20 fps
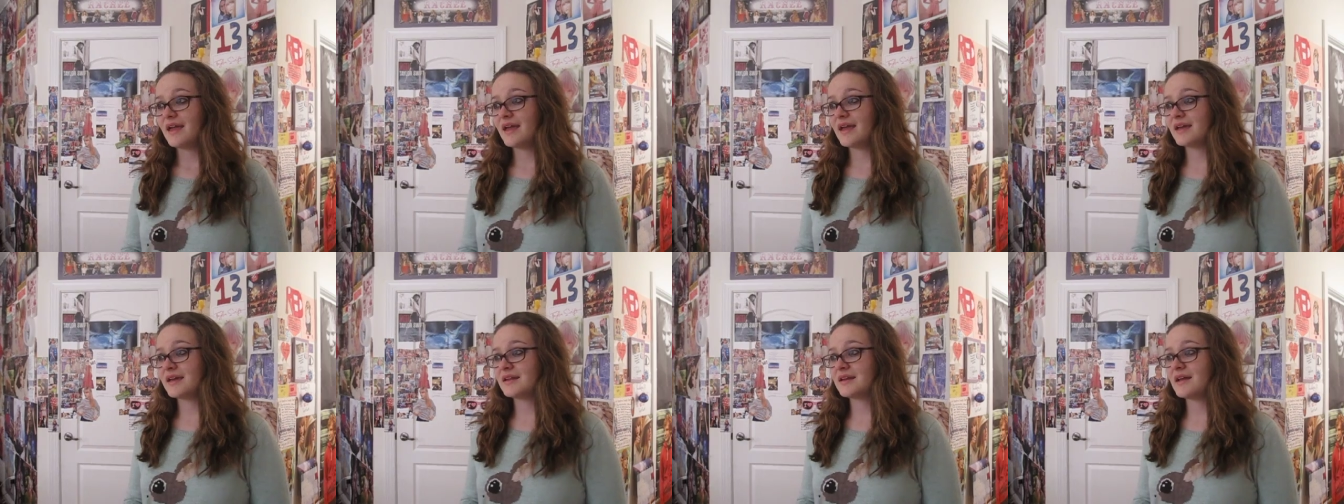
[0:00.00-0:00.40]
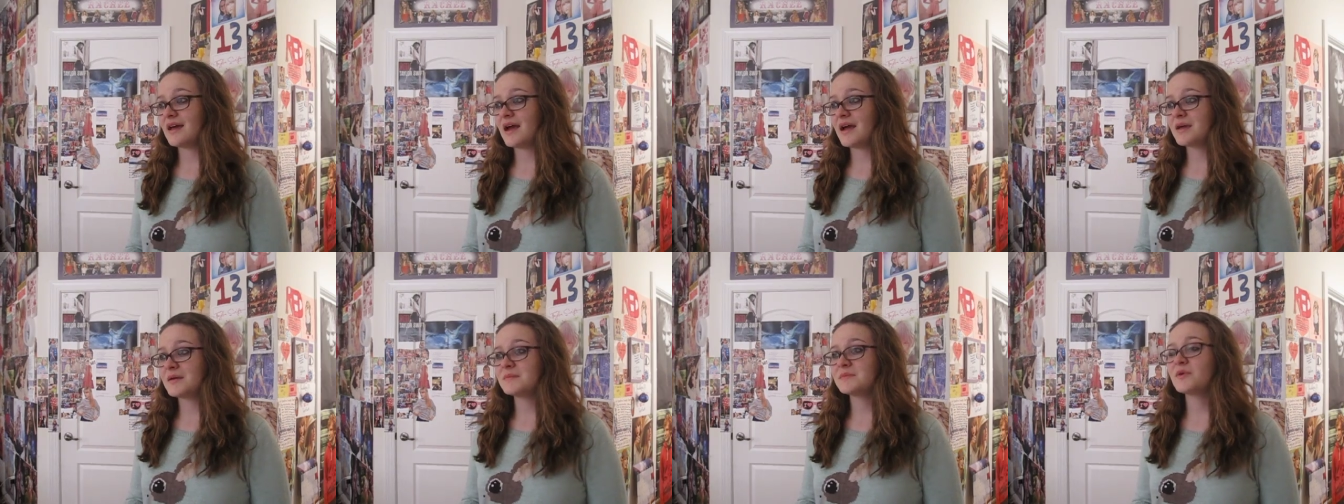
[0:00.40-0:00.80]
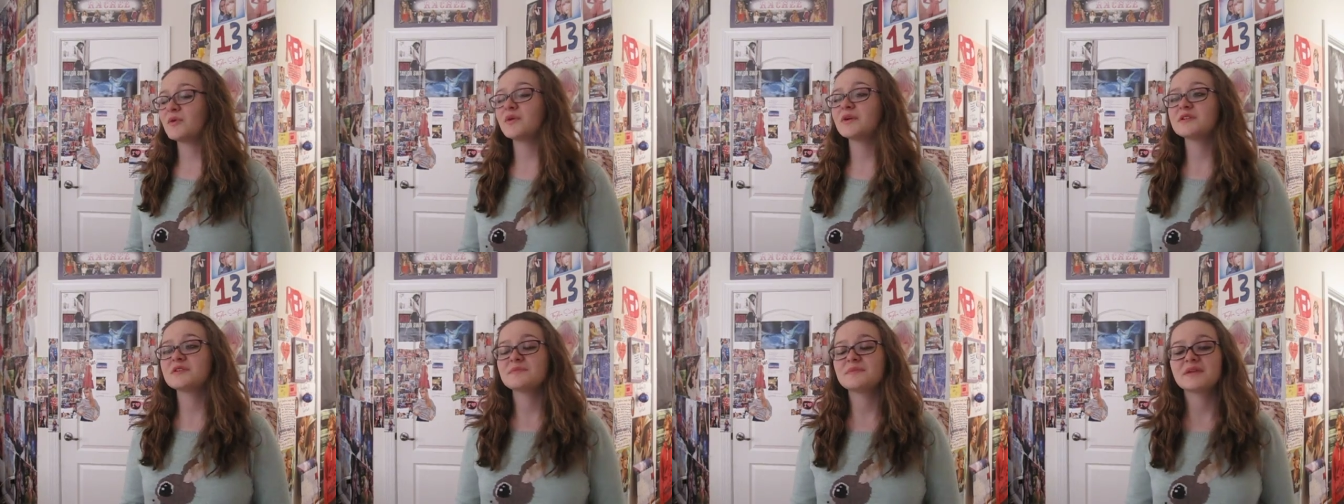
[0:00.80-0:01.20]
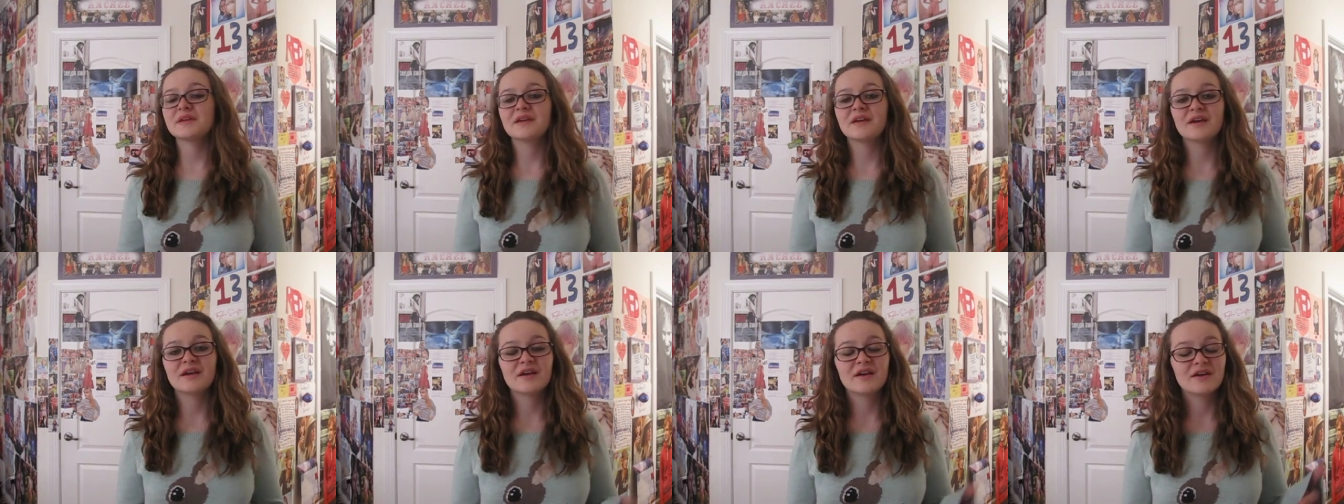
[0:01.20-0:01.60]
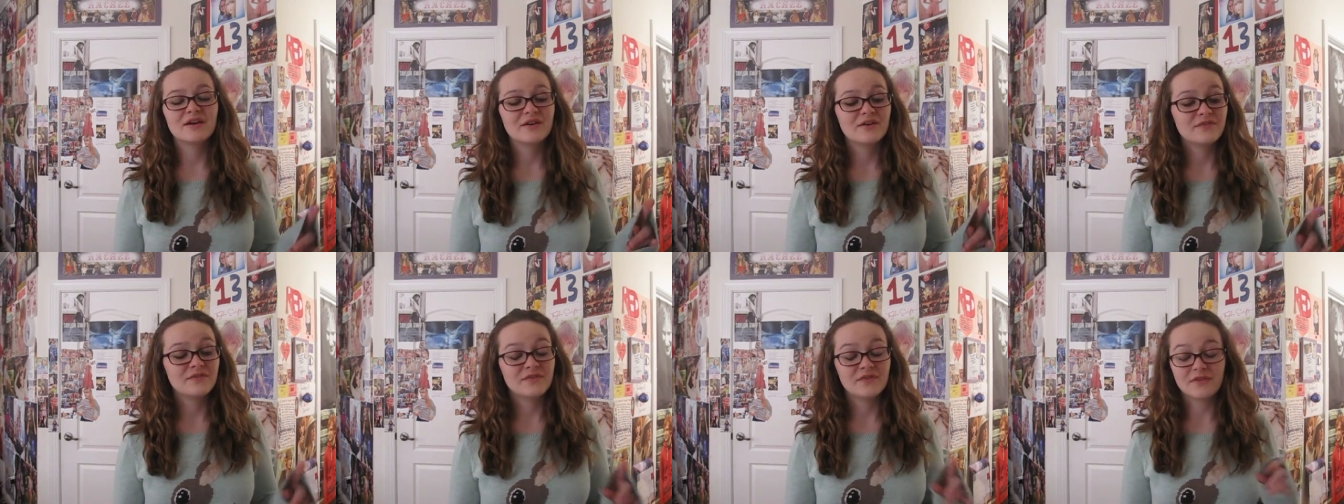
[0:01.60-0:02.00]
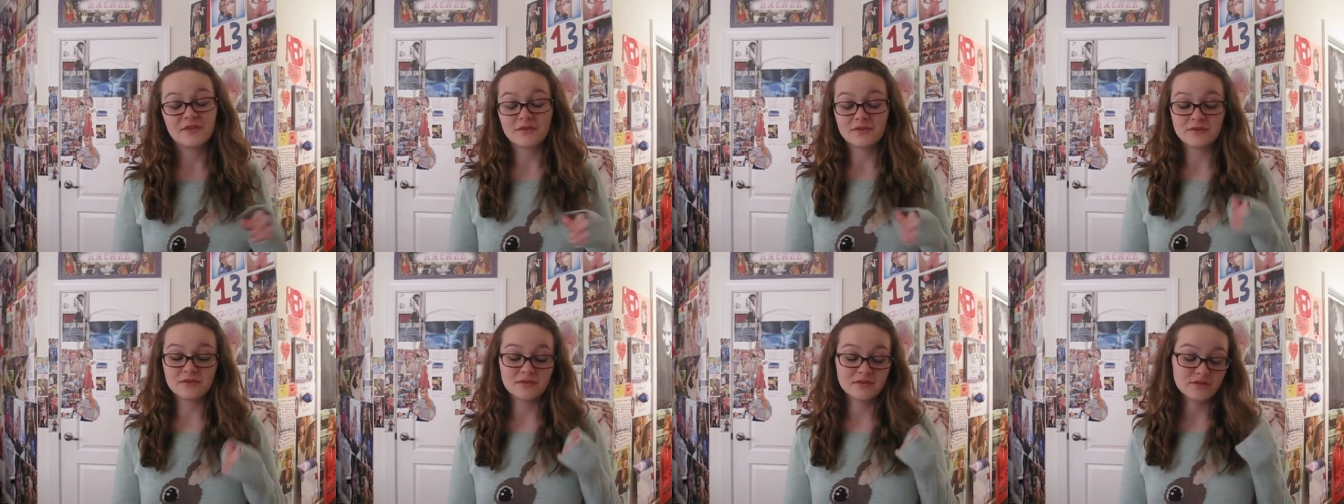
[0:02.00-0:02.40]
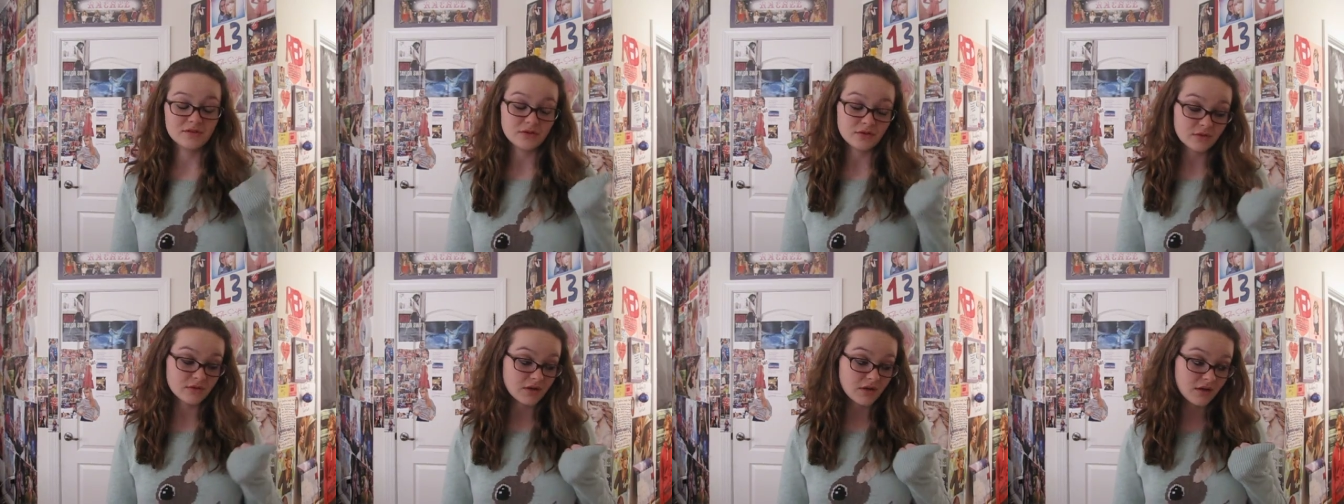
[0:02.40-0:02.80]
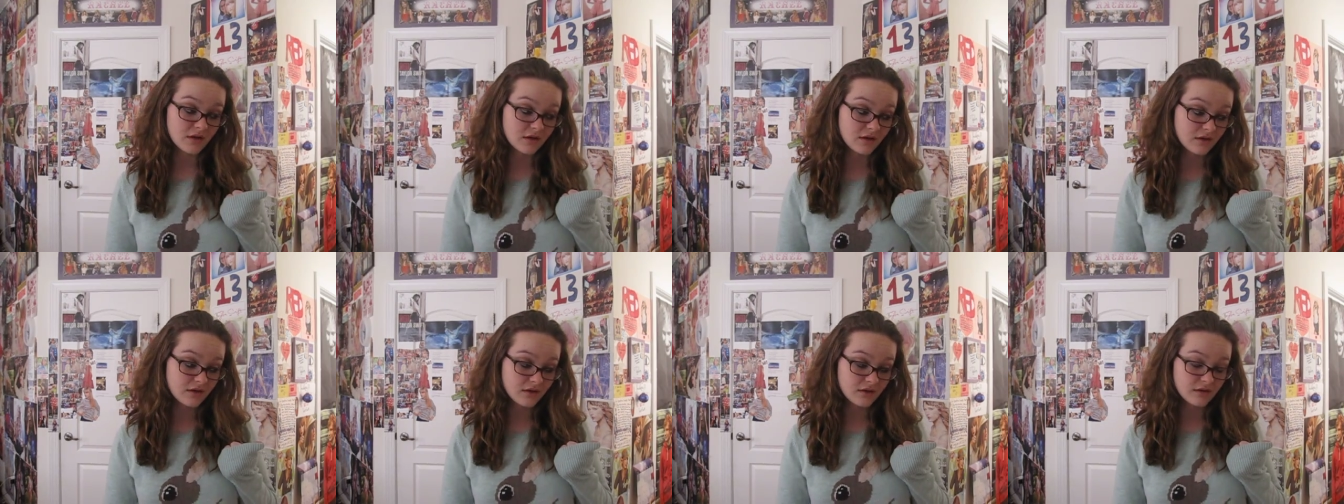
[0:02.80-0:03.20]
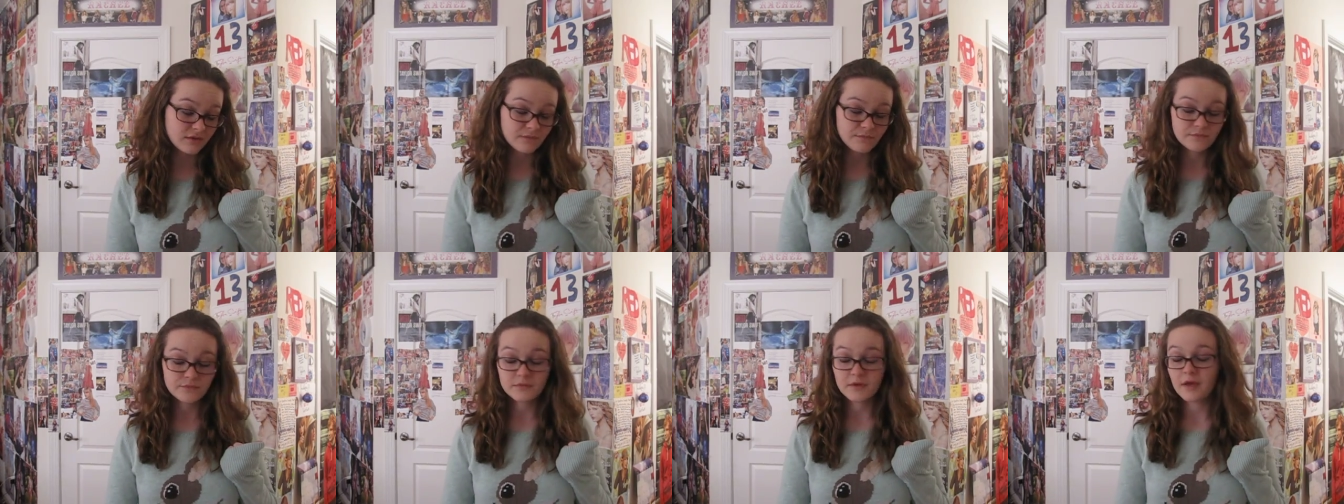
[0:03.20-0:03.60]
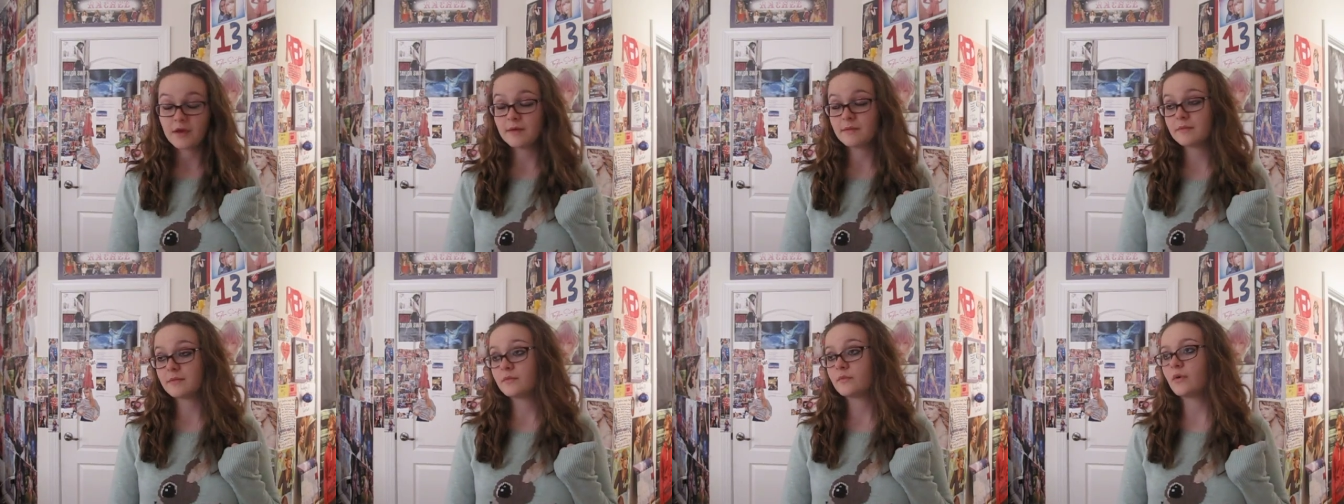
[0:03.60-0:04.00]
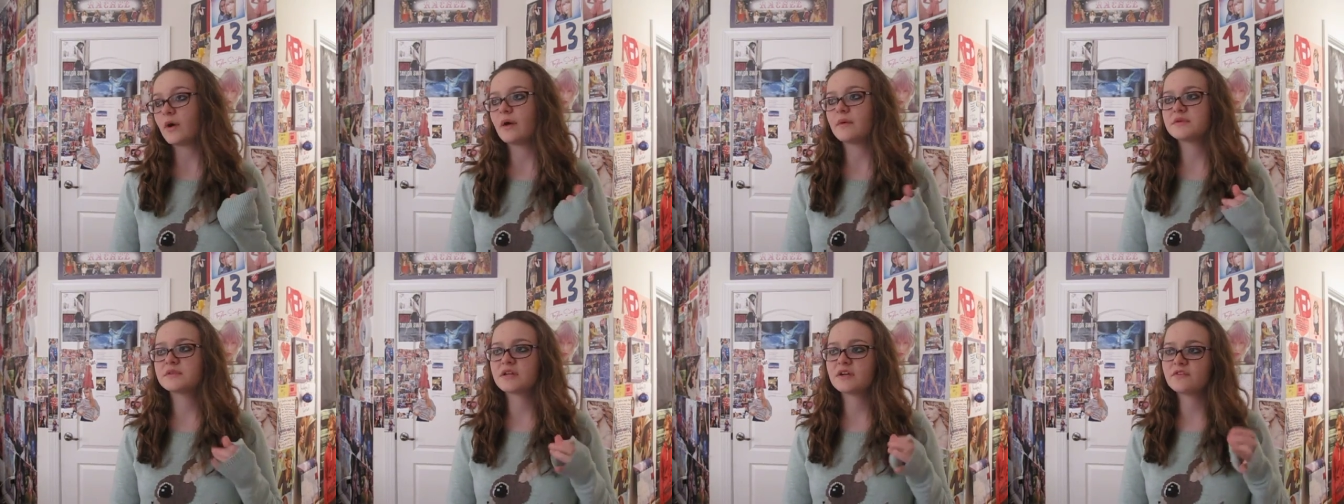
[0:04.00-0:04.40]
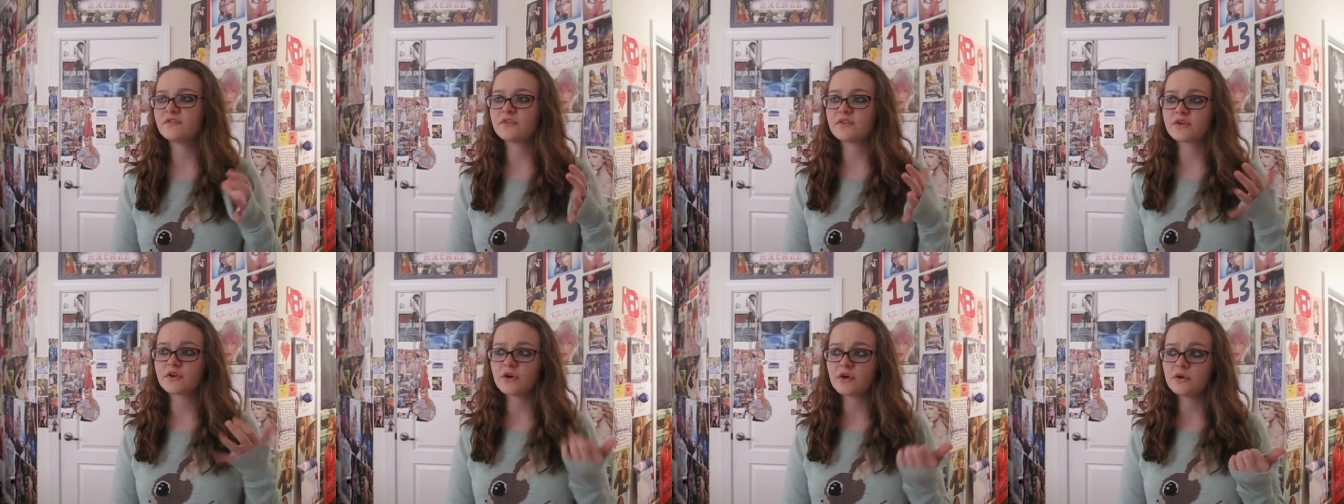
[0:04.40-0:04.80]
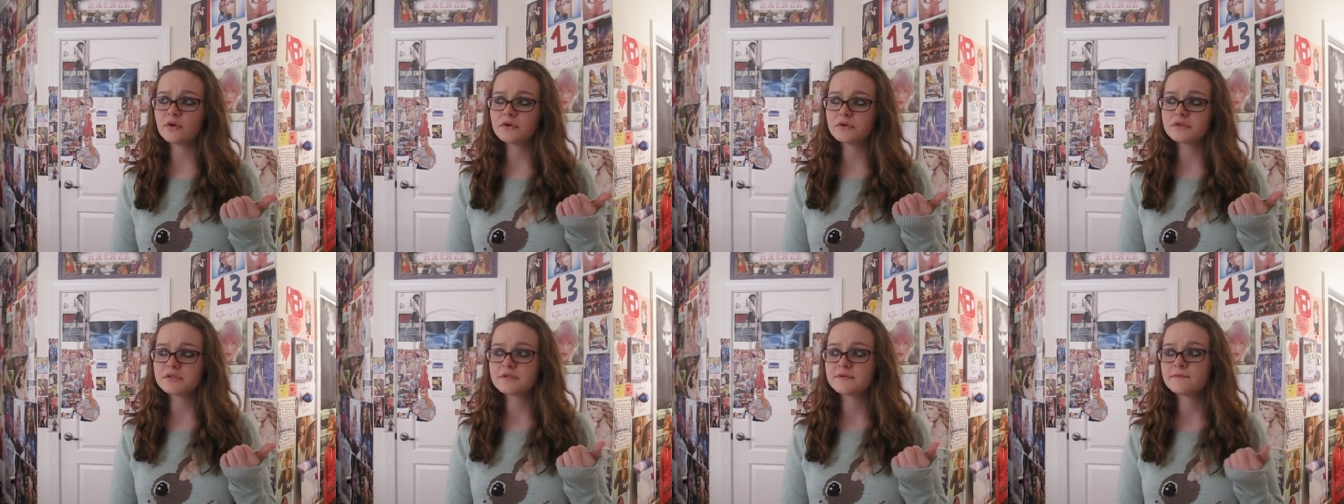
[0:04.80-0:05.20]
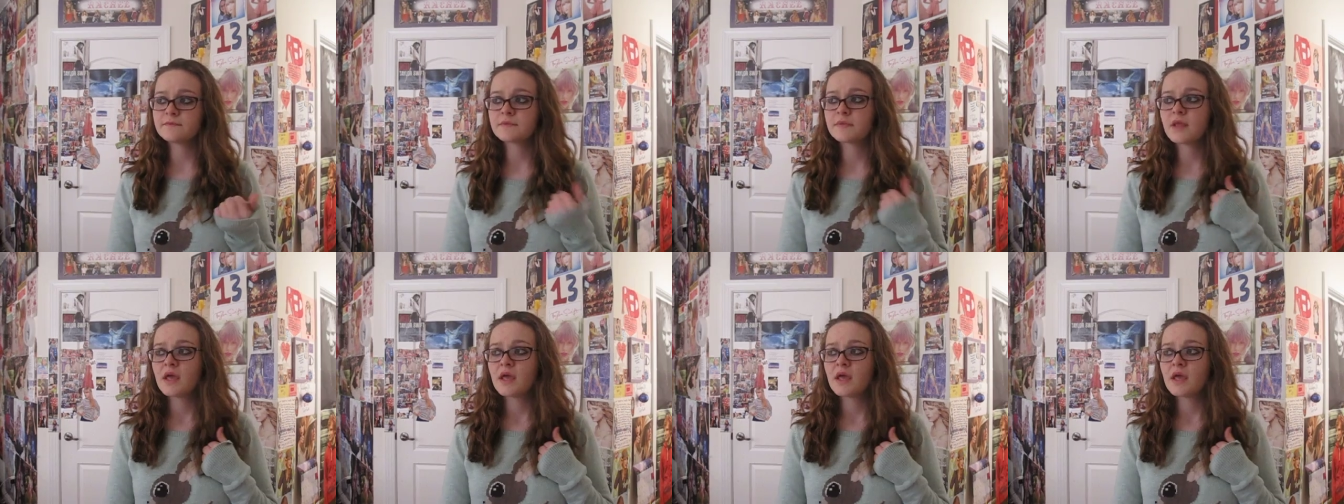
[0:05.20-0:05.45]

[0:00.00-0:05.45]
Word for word: And I am going to be here for the short hair. Um, well, I was here for the curls.